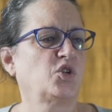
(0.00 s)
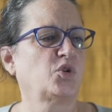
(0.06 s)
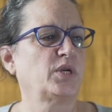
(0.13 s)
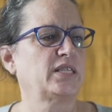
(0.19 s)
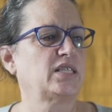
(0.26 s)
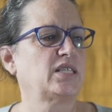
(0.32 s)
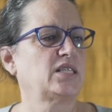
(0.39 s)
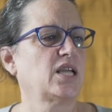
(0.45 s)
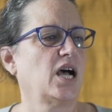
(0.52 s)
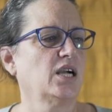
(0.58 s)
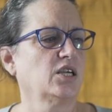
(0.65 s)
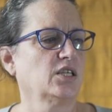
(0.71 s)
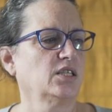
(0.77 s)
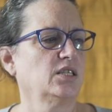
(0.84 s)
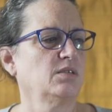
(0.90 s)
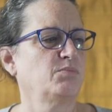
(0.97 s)
Chris
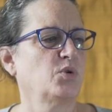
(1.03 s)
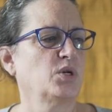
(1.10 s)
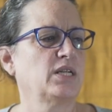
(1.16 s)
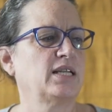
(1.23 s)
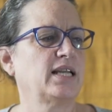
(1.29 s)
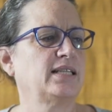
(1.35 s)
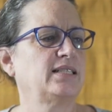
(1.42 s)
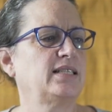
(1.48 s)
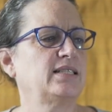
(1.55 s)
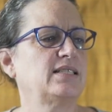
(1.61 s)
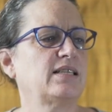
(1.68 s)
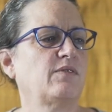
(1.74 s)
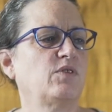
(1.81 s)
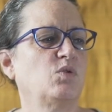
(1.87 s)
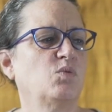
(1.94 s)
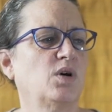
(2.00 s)
Tucker, born in
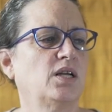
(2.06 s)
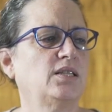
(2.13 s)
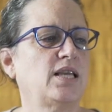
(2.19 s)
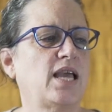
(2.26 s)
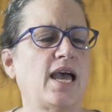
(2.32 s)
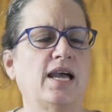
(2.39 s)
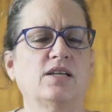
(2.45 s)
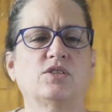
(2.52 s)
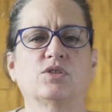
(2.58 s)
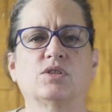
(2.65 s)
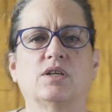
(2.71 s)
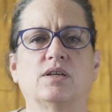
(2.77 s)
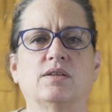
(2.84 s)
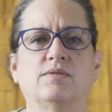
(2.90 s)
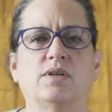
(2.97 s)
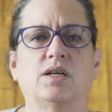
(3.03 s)
1971, the actor
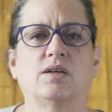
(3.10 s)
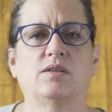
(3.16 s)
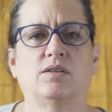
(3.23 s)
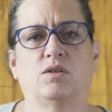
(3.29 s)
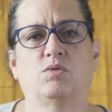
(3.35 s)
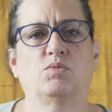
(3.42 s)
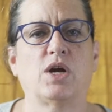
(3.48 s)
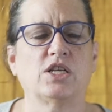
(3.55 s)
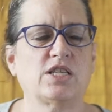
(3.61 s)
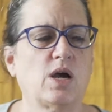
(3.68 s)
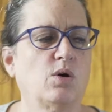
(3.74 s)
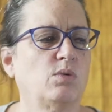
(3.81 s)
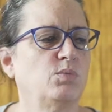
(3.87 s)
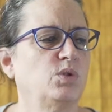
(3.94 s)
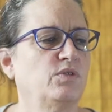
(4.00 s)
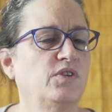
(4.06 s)
of the Rush
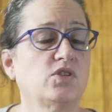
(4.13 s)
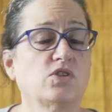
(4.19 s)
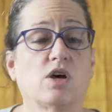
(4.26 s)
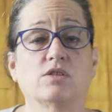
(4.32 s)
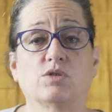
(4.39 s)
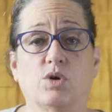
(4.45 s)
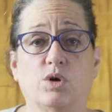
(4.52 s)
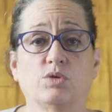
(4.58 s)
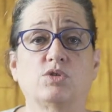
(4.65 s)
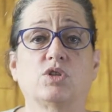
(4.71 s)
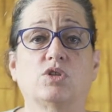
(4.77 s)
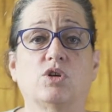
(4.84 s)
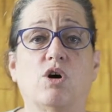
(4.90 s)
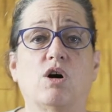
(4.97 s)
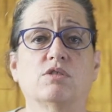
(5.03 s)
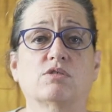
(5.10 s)
Hour movies, also hosted
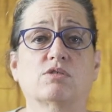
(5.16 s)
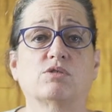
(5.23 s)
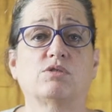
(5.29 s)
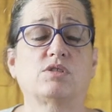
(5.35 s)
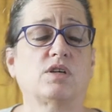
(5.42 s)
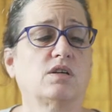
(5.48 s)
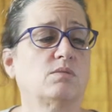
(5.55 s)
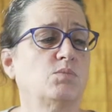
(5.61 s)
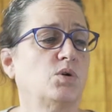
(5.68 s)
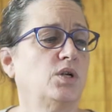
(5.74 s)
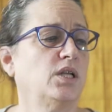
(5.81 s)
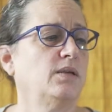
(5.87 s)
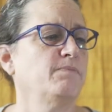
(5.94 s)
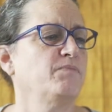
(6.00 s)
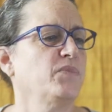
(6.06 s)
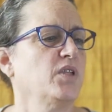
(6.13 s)
the Oscar
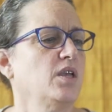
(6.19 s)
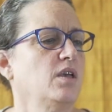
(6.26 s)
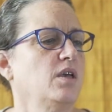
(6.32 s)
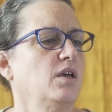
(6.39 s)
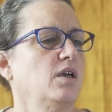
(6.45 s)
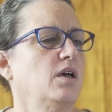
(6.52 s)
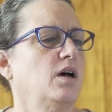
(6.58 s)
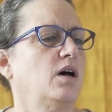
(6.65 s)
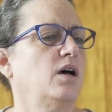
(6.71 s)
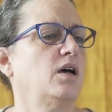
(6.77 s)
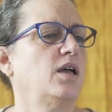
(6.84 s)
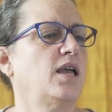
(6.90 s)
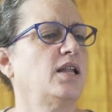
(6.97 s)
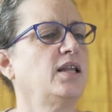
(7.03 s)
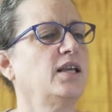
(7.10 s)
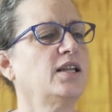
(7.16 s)
ceremony.
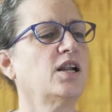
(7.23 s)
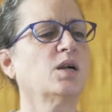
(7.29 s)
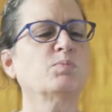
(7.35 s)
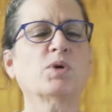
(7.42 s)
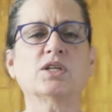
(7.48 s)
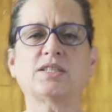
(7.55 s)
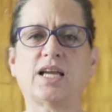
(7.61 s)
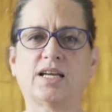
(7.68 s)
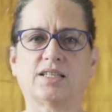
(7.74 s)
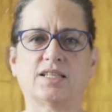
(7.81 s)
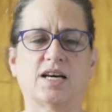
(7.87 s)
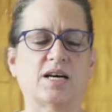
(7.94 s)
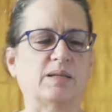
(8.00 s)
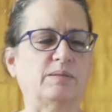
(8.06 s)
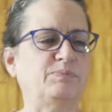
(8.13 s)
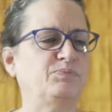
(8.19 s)
And in our birthday
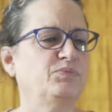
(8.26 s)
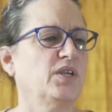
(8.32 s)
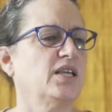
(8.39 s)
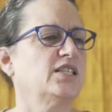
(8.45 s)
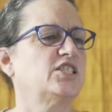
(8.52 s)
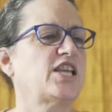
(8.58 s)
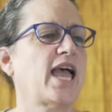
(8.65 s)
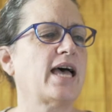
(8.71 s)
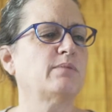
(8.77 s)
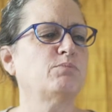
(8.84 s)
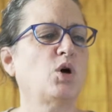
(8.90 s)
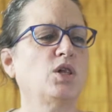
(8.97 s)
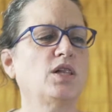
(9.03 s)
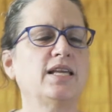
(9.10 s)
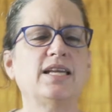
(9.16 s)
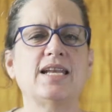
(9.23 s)
club,
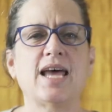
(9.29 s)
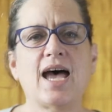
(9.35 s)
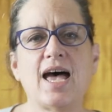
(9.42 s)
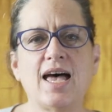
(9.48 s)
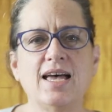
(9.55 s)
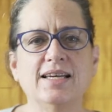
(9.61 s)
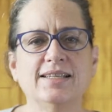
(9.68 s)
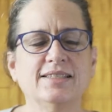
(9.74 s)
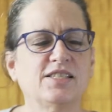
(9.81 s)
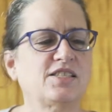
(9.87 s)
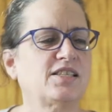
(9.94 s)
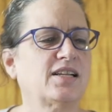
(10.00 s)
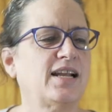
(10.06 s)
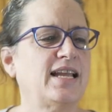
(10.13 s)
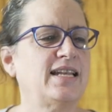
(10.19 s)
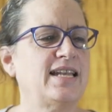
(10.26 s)
Chambolina,
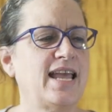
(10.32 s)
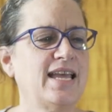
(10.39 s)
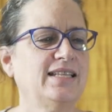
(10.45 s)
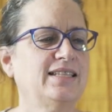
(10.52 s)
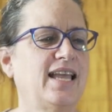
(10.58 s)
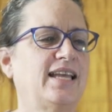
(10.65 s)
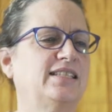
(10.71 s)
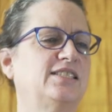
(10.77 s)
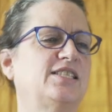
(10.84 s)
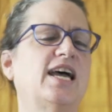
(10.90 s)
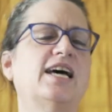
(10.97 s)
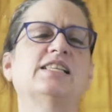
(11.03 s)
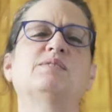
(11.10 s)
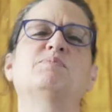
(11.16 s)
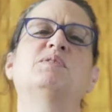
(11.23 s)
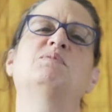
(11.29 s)
Srenet, and
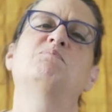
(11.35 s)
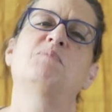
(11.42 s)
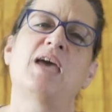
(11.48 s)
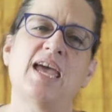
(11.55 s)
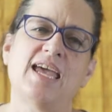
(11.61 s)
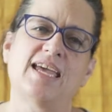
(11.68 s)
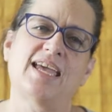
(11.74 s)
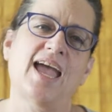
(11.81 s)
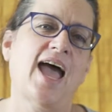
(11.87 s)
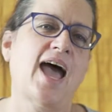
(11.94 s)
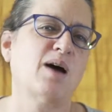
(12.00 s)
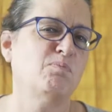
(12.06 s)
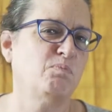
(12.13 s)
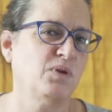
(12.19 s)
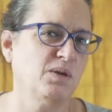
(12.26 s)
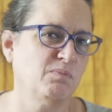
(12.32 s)
Jasmine May.
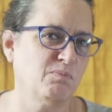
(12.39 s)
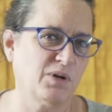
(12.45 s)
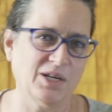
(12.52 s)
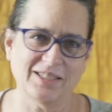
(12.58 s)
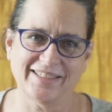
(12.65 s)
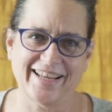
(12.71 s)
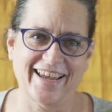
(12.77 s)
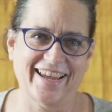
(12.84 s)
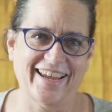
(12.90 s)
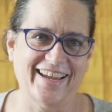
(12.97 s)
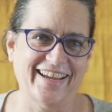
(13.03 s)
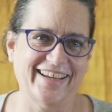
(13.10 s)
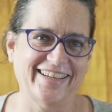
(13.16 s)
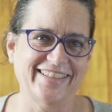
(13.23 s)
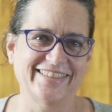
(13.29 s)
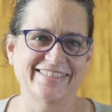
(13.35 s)
Happy
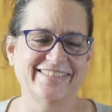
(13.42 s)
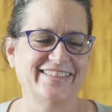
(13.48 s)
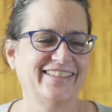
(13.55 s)
birthday.